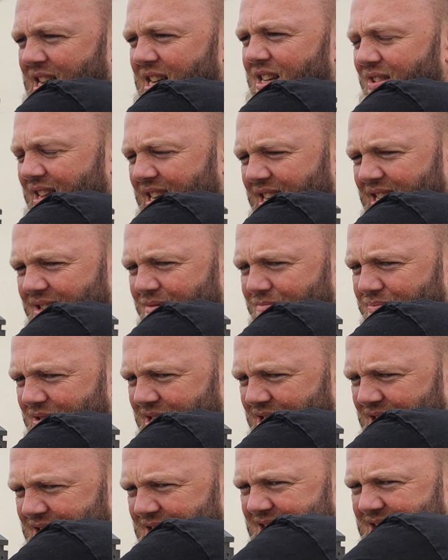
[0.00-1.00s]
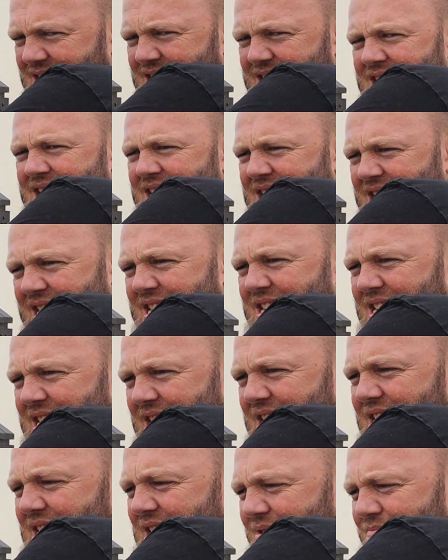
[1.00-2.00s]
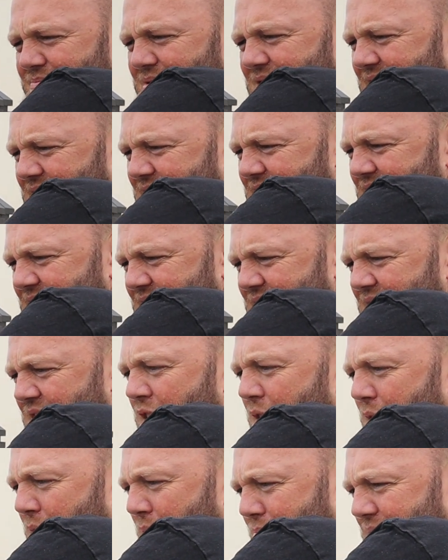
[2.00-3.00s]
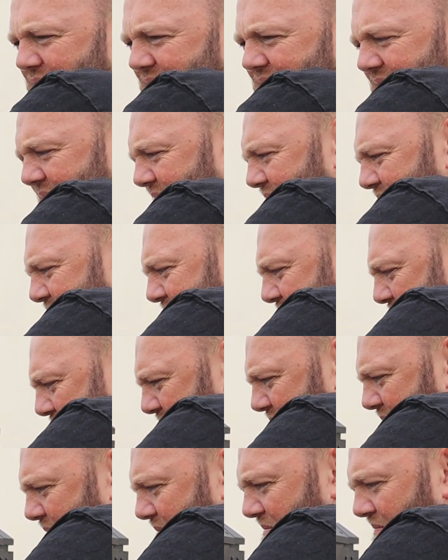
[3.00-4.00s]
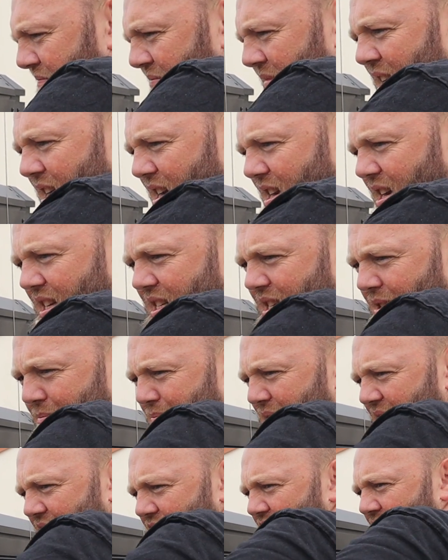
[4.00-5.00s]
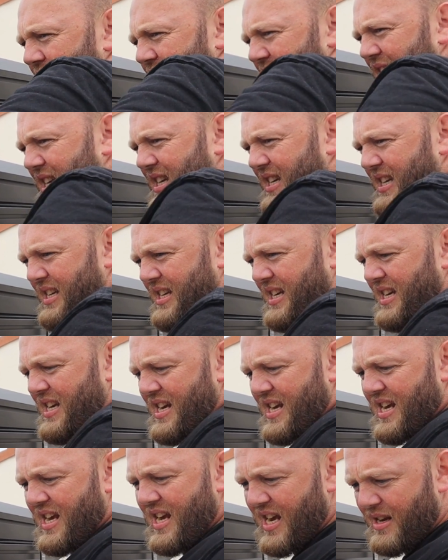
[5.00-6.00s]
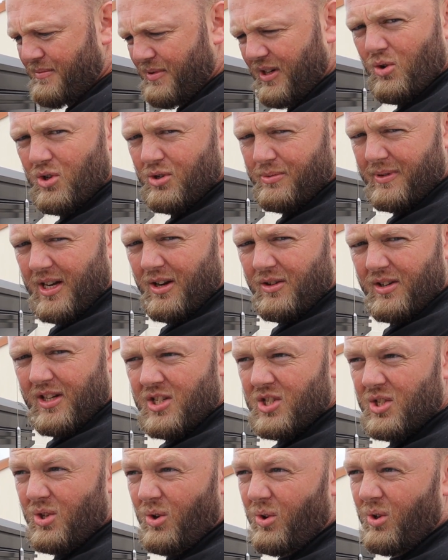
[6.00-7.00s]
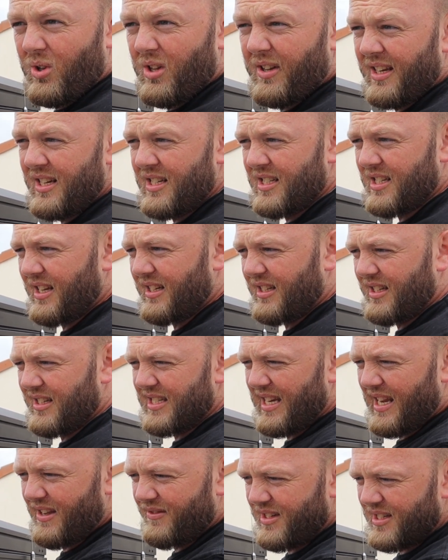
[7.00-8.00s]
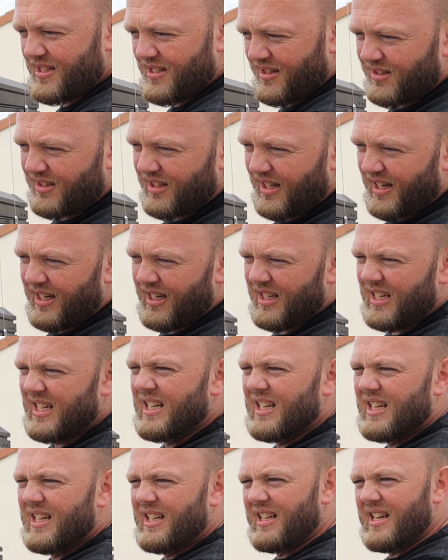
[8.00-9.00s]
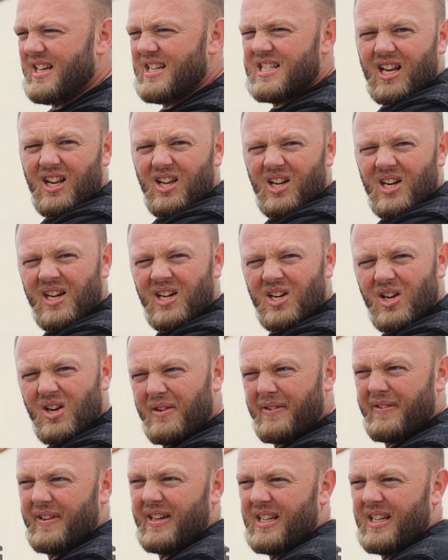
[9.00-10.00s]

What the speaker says: Very simple, yeah? It's simple. But you need some patience. And because we don't install things like this every single day, there is a learning curve.